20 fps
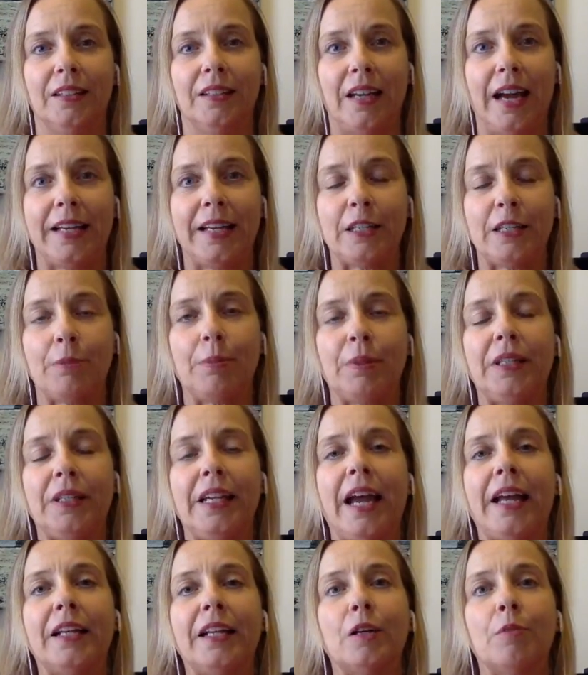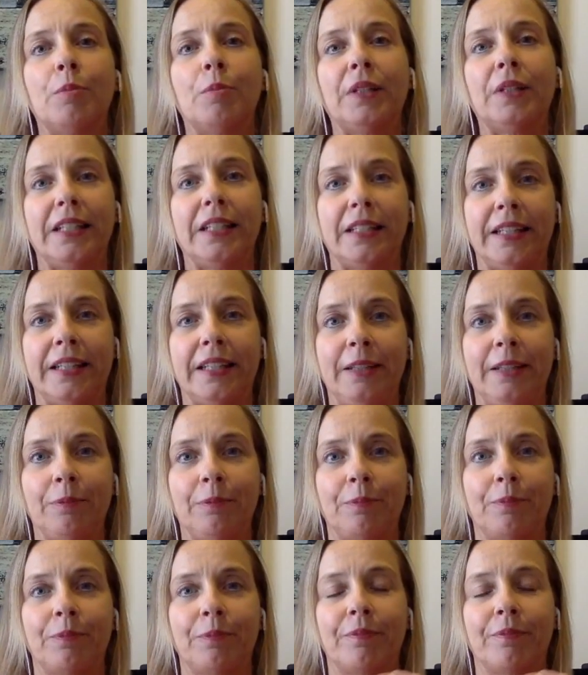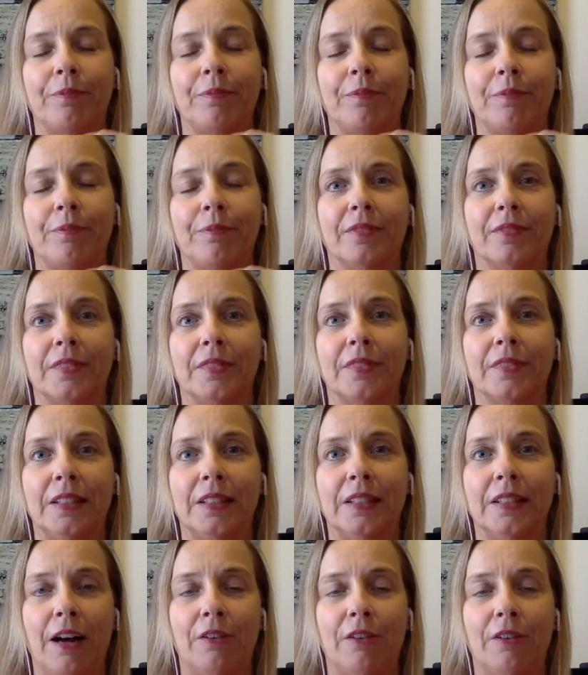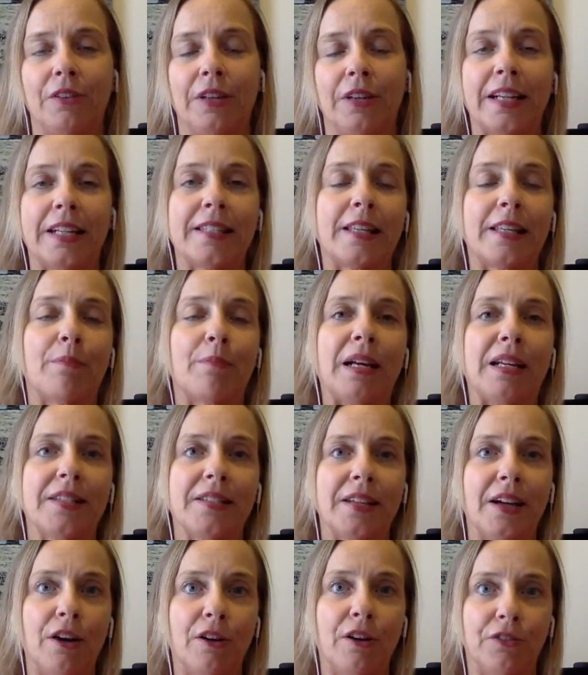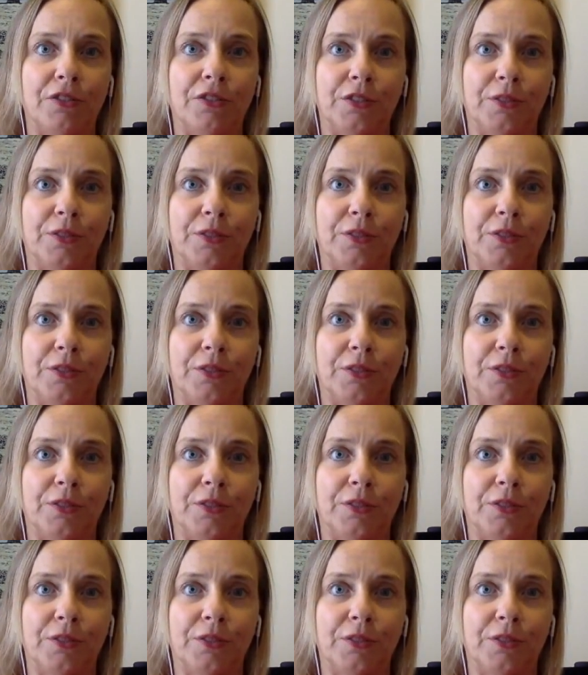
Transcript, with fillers: I deeply and completely love and accept myself,